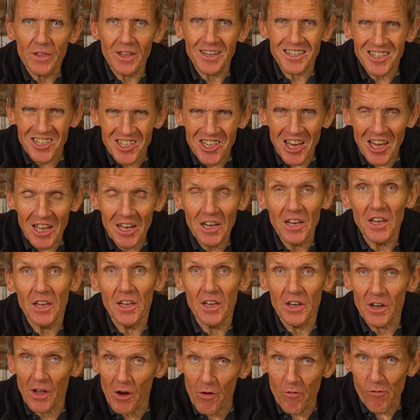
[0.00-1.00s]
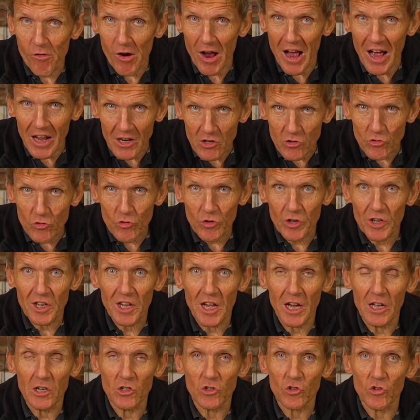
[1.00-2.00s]
They sell in over 100
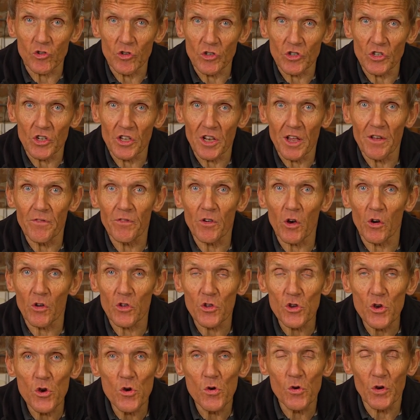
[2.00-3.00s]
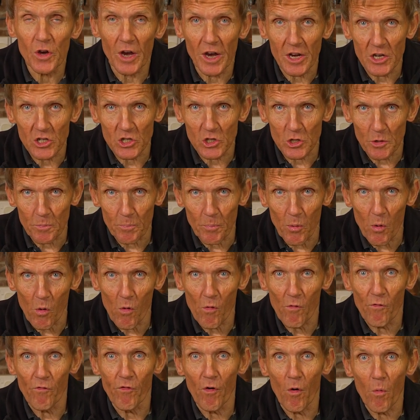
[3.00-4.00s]
countries and they've got UK
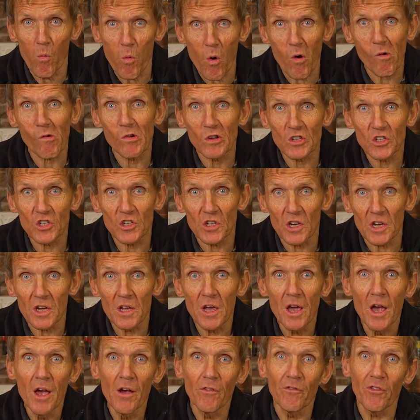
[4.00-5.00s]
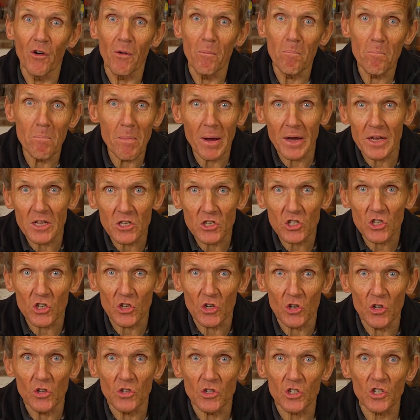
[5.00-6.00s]
support for warranty, for
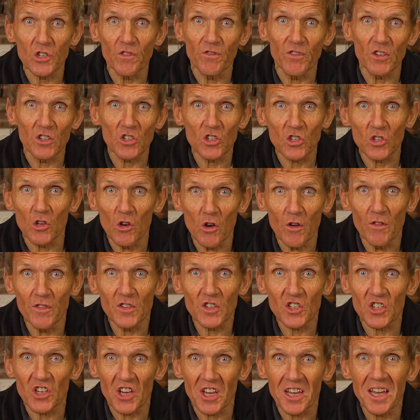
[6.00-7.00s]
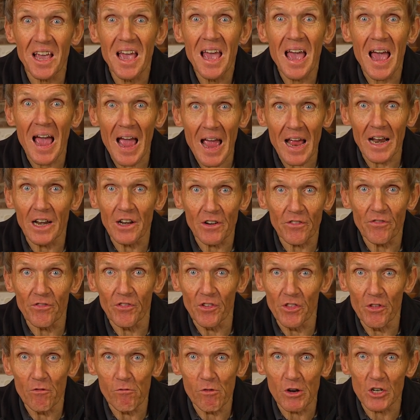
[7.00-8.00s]
maintenance, for servicing and
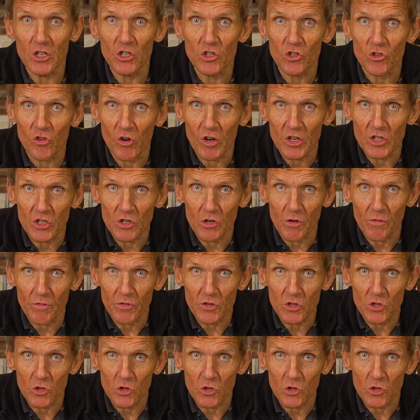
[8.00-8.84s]
for the registration of the